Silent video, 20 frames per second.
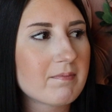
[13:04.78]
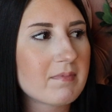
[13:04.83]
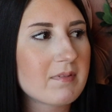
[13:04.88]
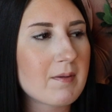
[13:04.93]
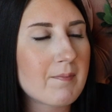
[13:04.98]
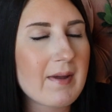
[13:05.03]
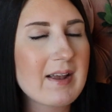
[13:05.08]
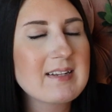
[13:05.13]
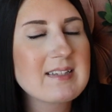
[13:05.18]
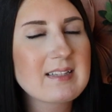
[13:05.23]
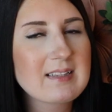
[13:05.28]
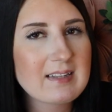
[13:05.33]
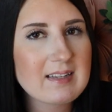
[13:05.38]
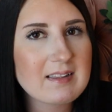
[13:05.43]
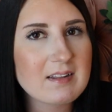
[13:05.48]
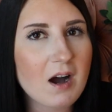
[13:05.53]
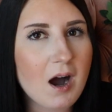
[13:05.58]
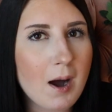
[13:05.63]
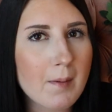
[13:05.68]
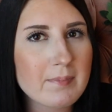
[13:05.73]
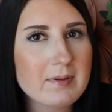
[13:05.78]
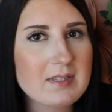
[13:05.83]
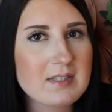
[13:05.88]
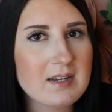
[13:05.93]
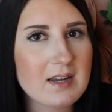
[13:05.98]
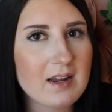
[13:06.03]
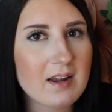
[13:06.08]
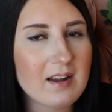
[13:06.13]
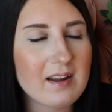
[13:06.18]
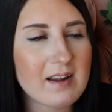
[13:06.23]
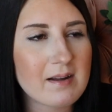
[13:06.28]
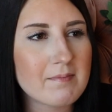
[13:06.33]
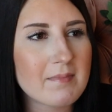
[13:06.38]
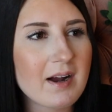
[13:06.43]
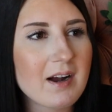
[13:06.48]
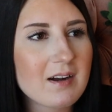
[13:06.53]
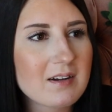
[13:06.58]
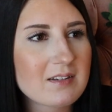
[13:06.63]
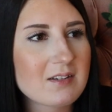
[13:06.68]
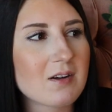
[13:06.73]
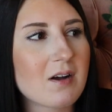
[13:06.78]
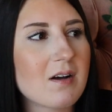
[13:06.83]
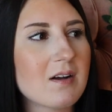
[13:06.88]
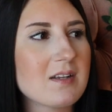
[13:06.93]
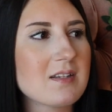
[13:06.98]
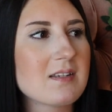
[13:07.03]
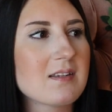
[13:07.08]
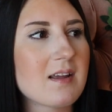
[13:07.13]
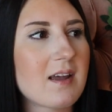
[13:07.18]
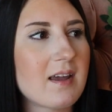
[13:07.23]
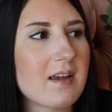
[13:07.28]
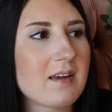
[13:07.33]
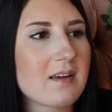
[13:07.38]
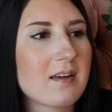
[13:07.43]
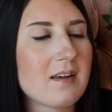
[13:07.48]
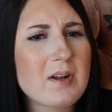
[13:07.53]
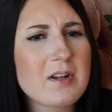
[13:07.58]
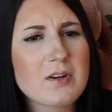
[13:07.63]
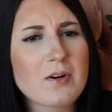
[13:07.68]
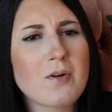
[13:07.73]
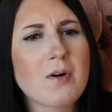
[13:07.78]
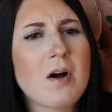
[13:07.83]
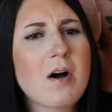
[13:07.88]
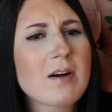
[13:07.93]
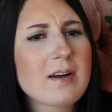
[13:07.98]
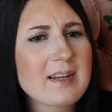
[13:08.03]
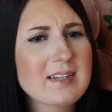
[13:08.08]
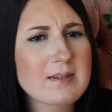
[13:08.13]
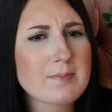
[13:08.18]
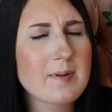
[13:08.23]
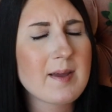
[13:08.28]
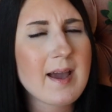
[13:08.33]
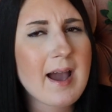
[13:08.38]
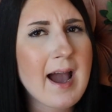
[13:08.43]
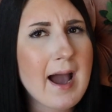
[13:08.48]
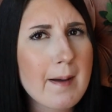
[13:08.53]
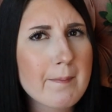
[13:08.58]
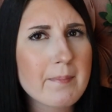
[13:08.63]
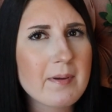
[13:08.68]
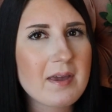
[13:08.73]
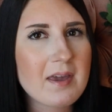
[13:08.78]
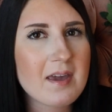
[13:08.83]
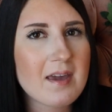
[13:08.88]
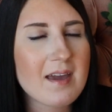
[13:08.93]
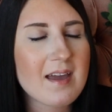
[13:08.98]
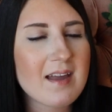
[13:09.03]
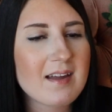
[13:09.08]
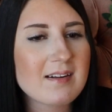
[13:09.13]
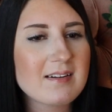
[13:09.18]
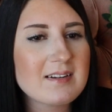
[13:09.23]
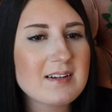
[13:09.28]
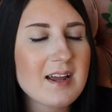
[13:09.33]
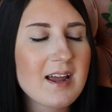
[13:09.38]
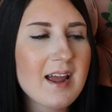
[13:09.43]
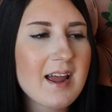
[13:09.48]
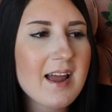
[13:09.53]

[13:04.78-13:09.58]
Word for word: the basically the opposite and Marisol is like we don't all get to be happy and